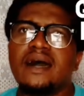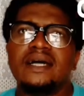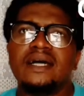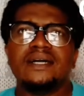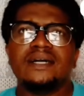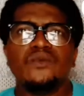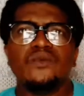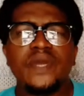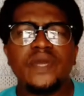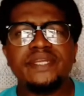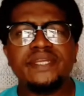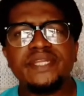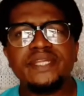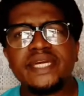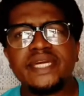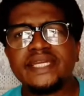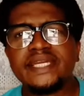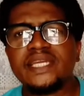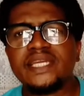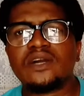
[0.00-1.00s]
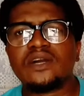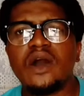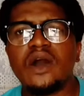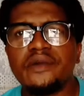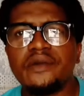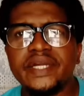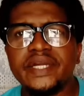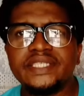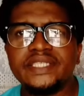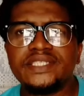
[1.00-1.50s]
we need the
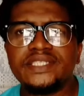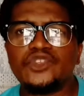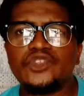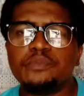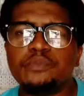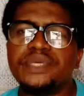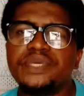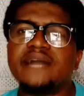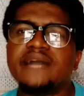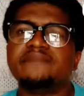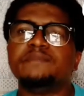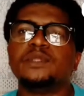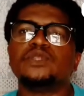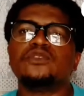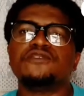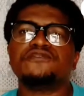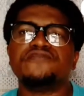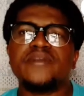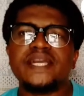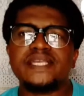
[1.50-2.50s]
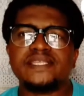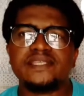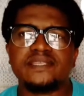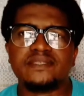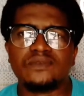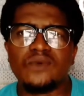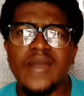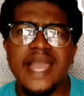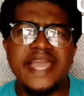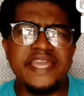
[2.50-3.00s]
courage to be able to face it.
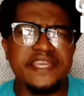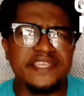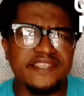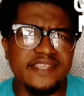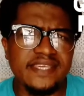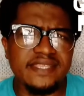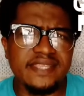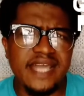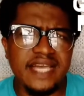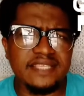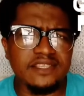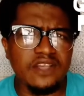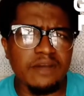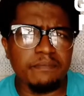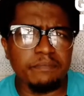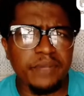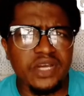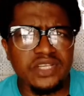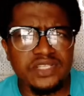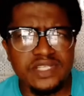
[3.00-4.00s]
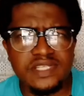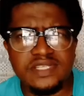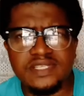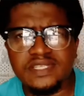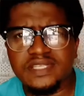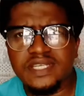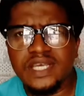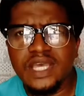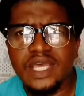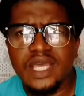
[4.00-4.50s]
Why is it that some persons,
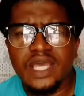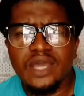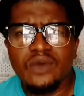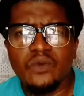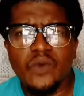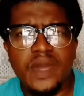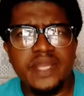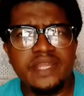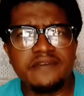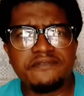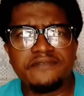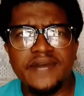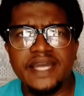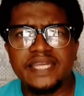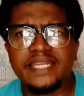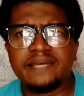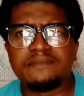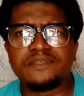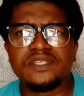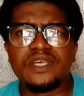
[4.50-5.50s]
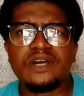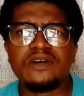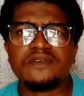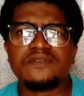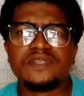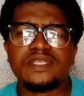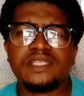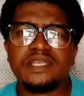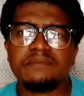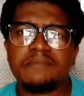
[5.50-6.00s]
when they find themselves in
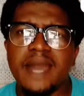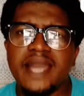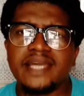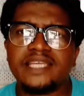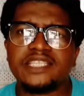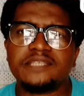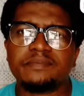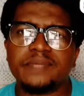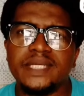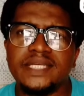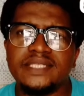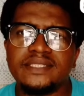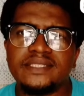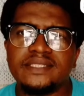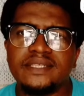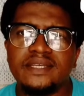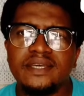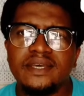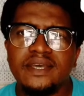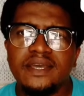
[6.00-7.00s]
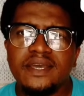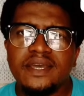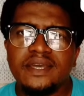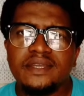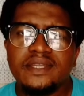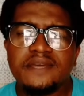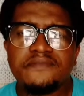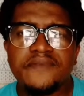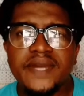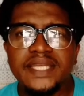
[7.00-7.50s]
the marketplace, they
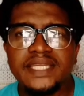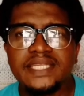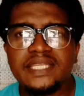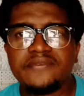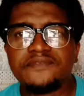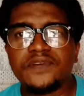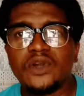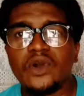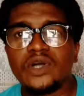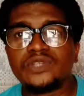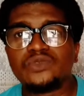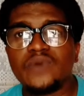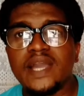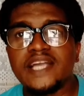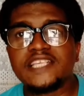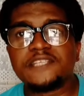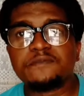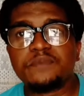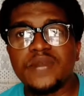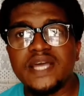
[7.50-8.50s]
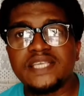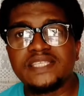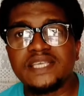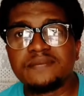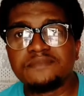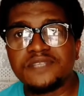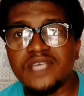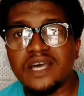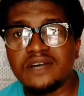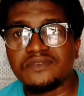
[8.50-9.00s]
find it difficult to express
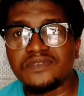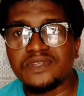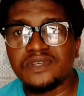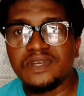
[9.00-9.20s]
themselves?